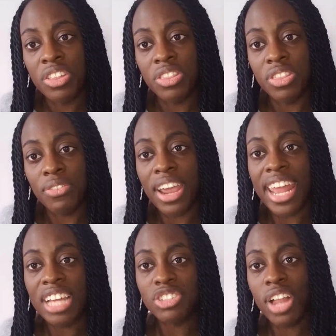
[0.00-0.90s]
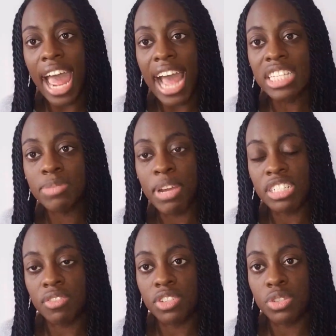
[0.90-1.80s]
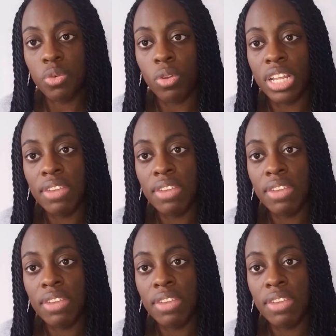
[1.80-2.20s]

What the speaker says: the financial aspect of the school.